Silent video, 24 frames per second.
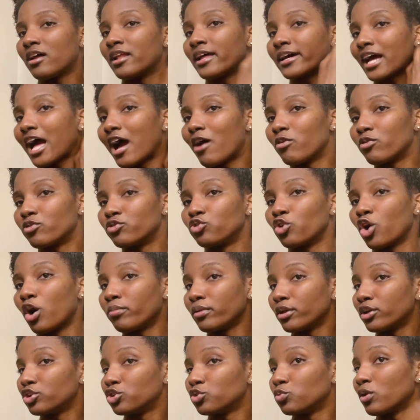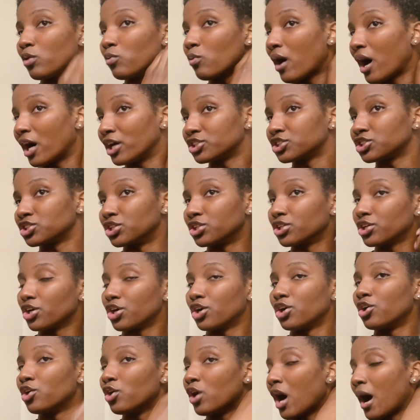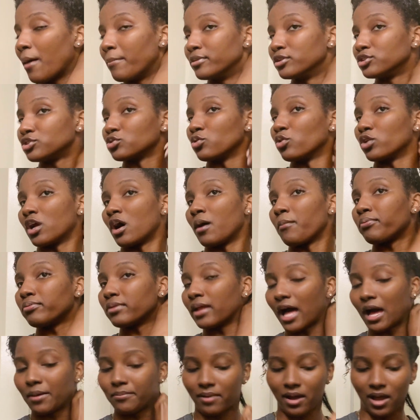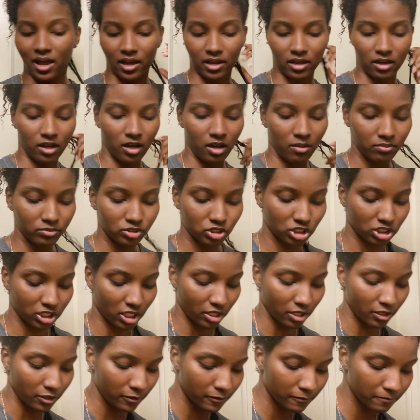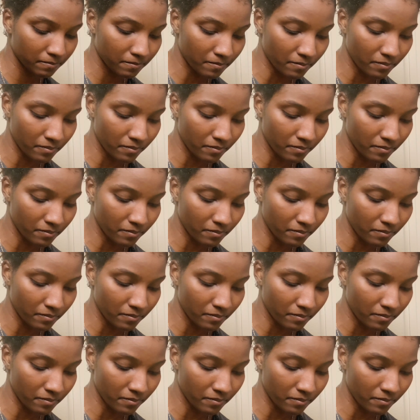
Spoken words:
like I would normally do a wash and go. I'm just gonna apply my gel.